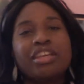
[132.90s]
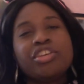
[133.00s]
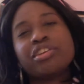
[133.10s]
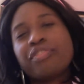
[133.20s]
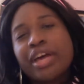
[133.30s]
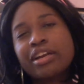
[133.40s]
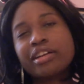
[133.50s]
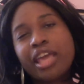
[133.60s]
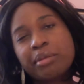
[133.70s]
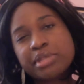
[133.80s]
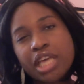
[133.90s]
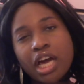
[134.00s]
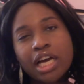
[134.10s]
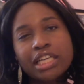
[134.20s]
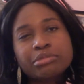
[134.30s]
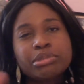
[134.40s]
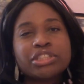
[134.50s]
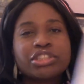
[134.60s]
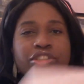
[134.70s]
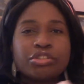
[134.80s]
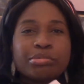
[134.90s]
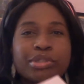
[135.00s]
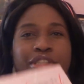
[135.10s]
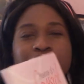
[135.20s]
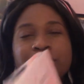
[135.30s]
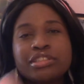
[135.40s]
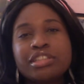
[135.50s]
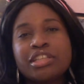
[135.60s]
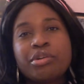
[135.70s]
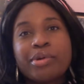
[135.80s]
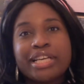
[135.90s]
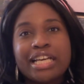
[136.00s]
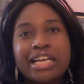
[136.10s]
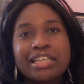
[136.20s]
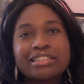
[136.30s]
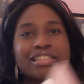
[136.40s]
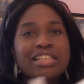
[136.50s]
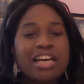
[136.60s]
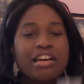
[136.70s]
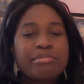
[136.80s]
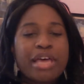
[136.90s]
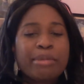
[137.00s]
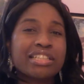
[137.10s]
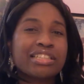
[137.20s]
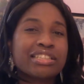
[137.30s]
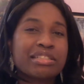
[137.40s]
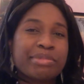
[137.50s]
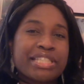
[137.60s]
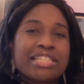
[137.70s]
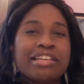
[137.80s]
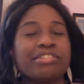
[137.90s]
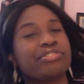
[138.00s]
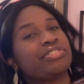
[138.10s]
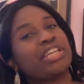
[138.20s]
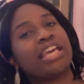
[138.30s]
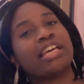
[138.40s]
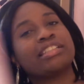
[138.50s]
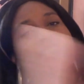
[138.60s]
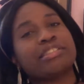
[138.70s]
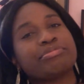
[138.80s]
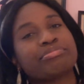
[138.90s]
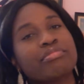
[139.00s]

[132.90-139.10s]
You can find it on Amazon, Barnes and Noble, whatnot. Um, I read it to myself. And um,